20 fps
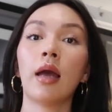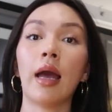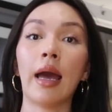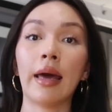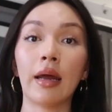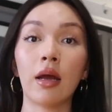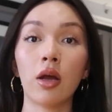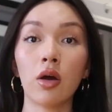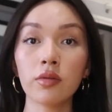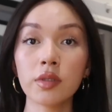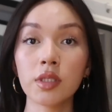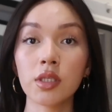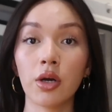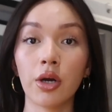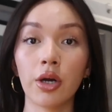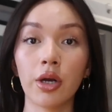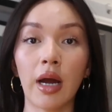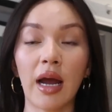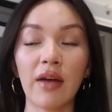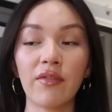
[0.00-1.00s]
And
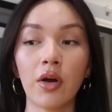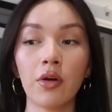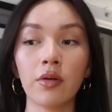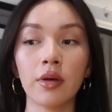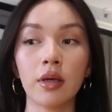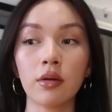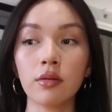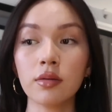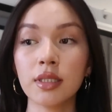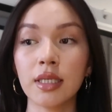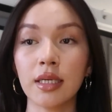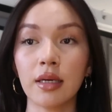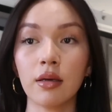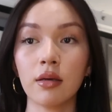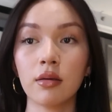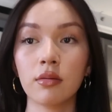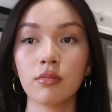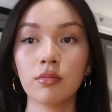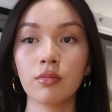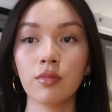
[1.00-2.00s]
I felt
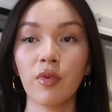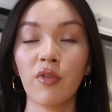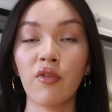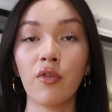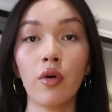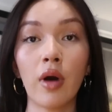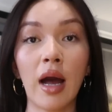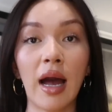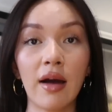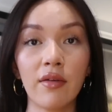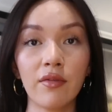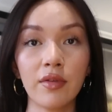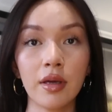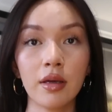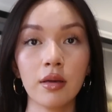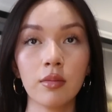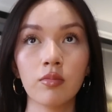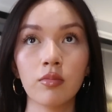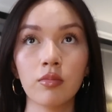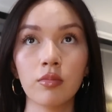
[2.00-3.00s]
guilty for
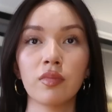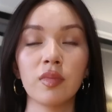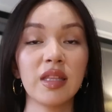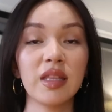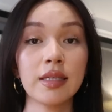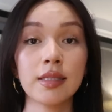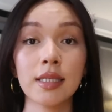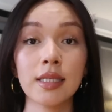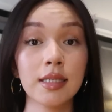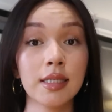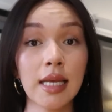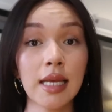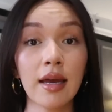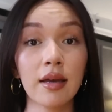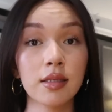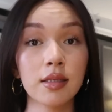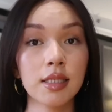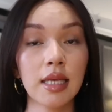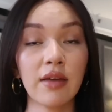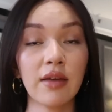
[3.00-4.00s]
having this
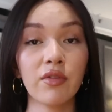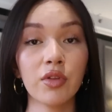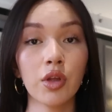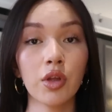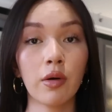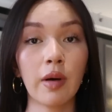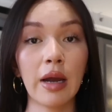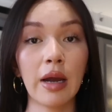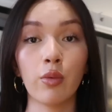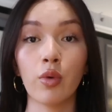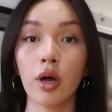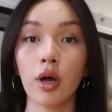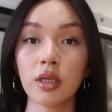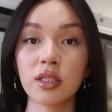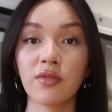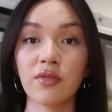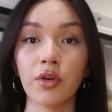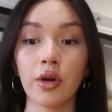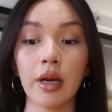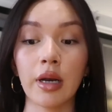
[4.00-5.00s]
success. Even though I
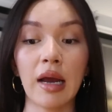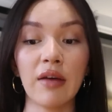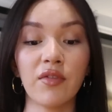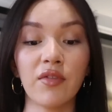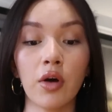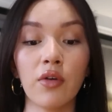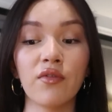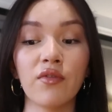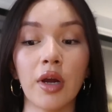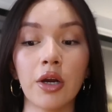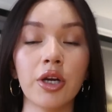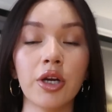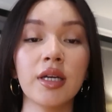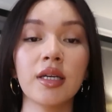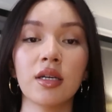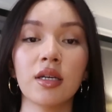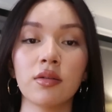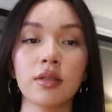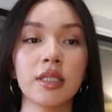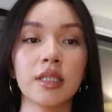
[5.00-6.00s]
worked for it, I felt very
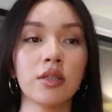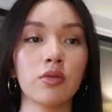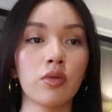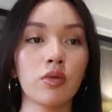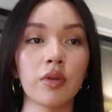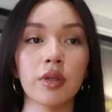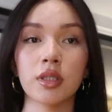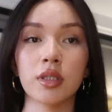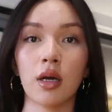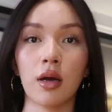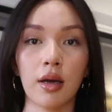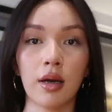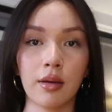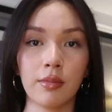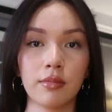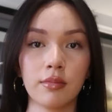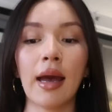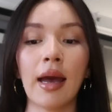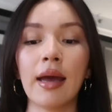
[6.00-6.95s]
guilty all the time.